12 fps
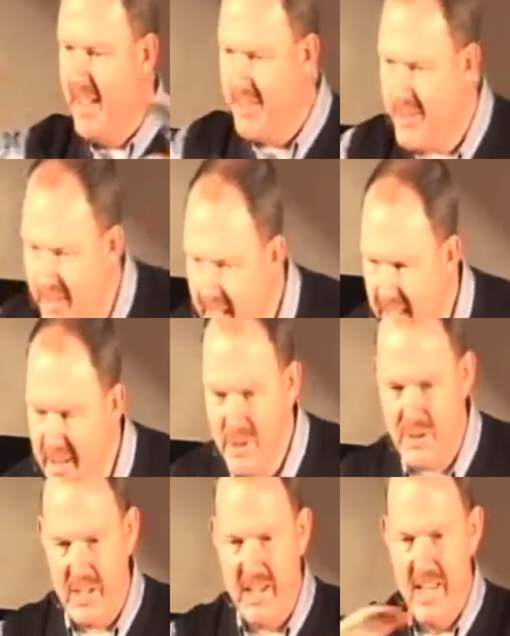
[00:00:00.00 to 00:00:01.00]
and your
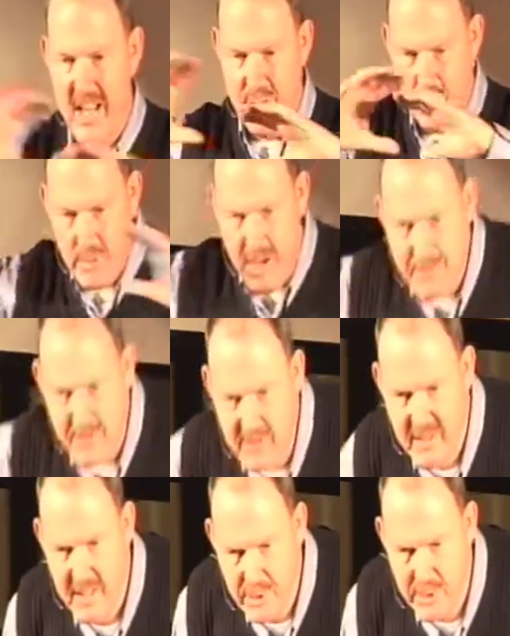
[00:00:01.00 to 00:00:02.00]
energy and your
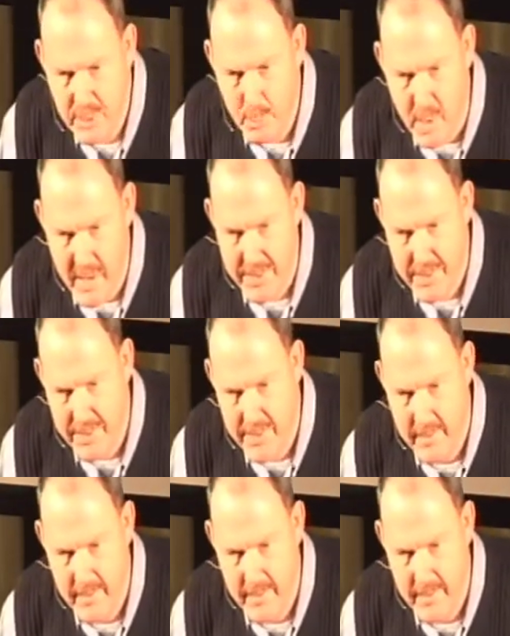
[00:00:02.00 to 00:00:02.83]
reputation with.